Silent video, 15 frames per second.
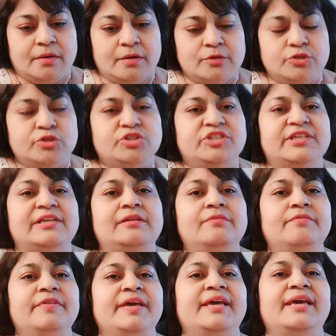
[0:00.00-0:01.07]
So till
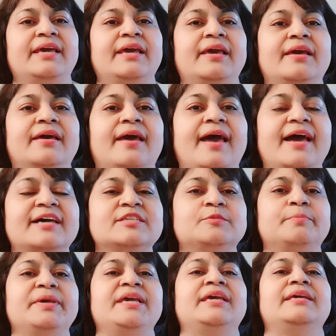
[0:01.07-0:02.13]
we as
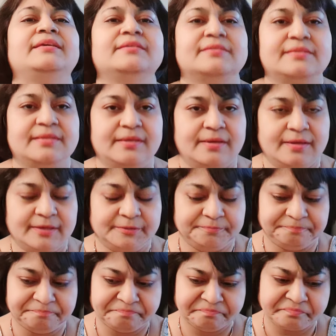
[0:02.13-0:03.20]
beings,
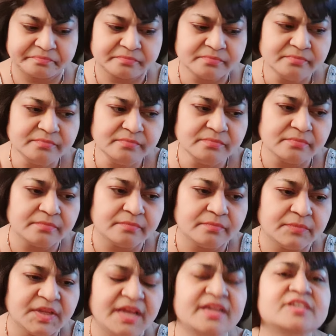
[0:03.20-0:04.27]

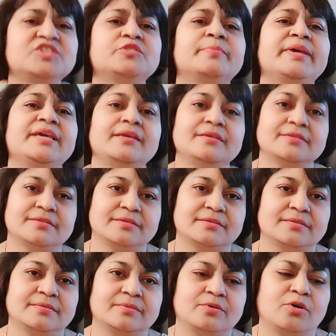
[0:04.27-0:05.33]
energy
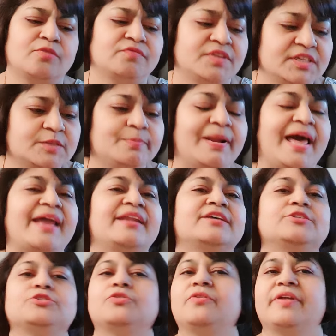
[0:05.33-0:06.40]
beings of this
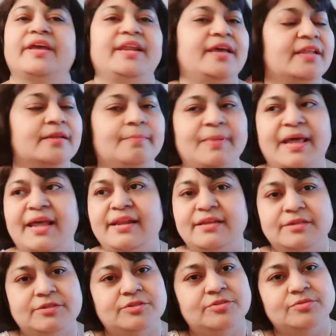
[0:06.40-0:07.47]
planet or any other
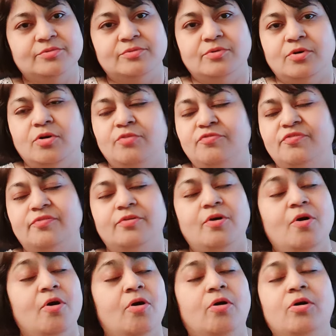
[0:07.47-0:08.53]
planet of
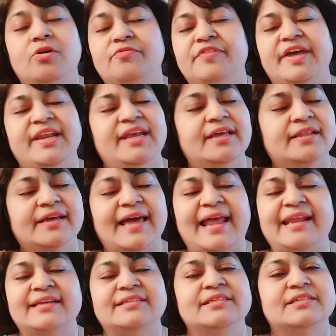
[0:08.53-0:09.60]
or of any other
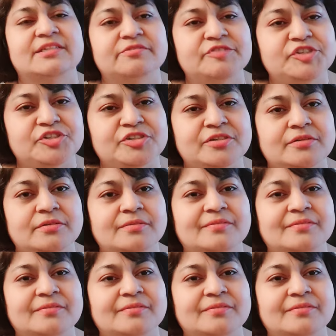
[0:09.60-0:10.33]
galactic division,